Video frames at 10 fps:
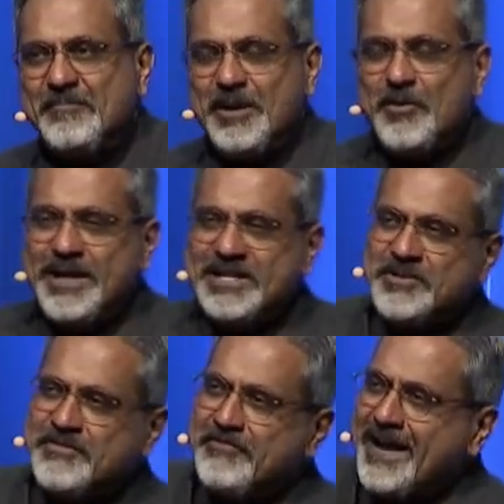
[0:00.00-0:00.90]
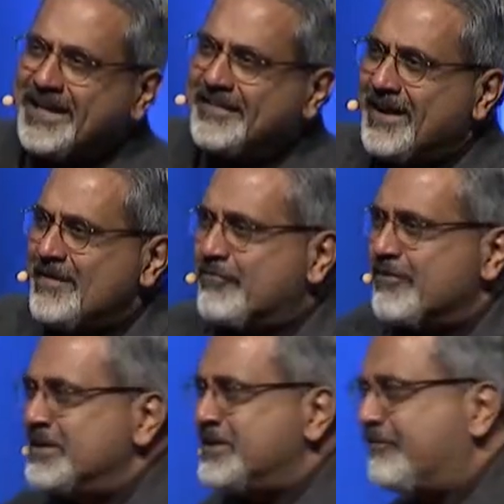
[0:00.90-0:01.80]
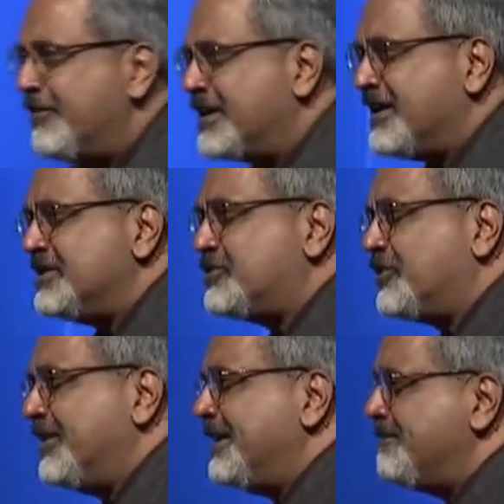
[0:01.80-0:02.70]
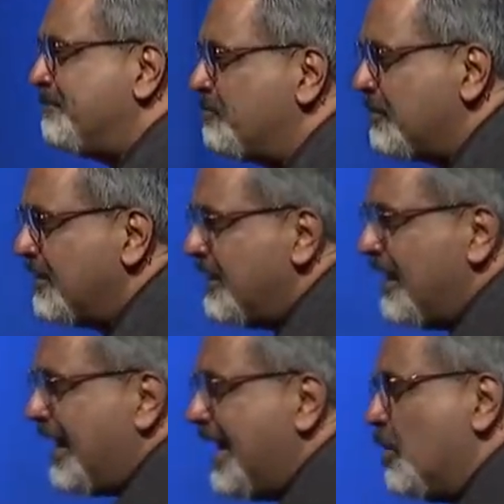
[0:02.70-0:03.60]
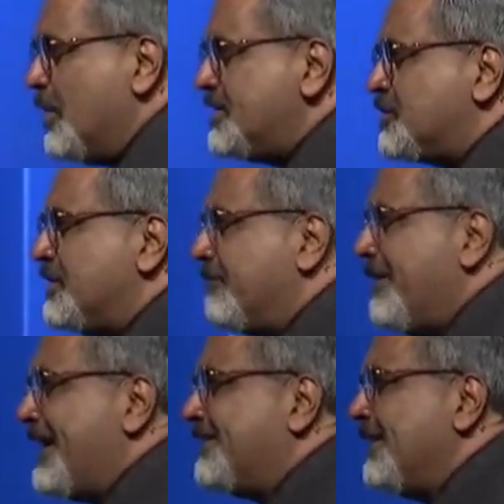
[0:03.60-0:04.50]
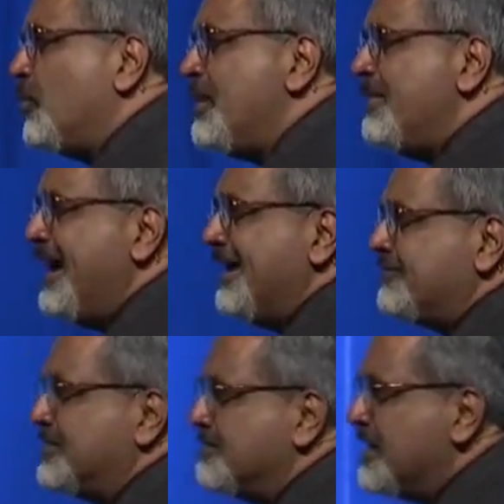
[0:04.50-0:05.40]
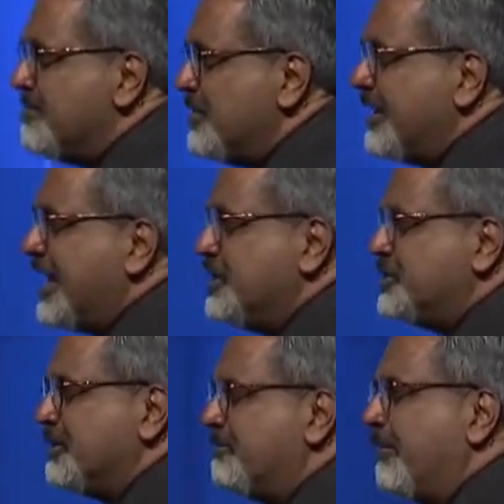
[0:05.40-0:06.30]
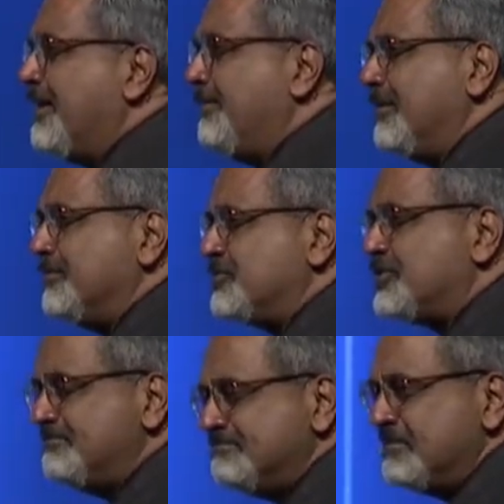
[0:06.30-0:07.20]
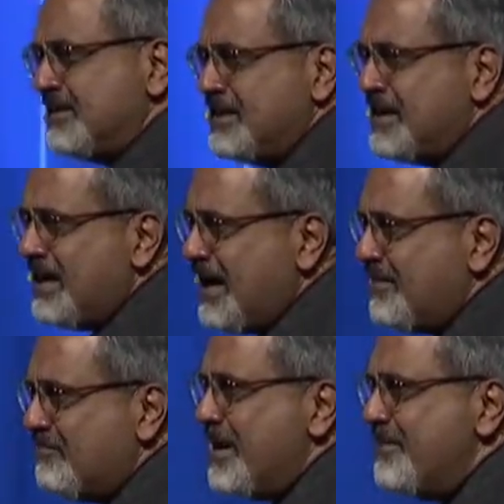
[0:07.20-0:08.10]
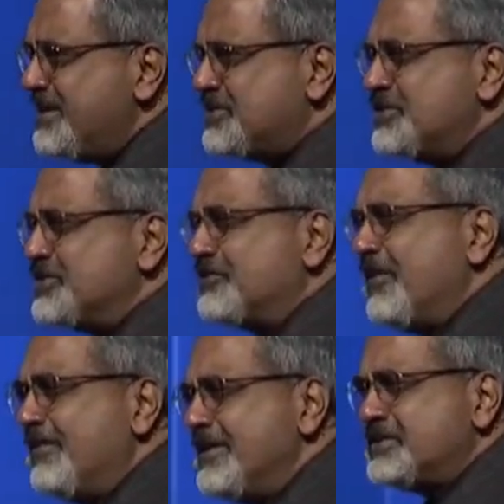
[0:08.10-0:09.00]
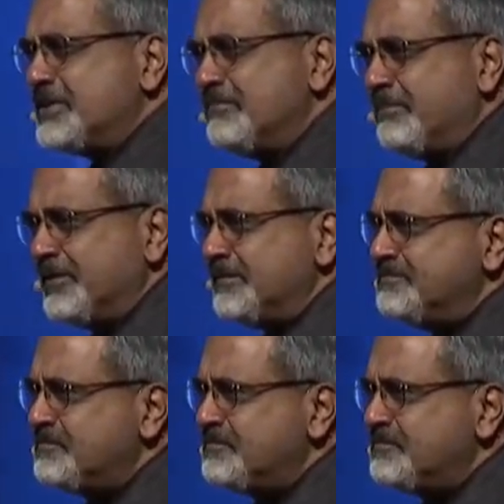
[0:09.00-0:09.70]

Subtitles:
But owing to the fact that I'm from a different country, and owing to the fact that we may have some communication problems, my message is very simple.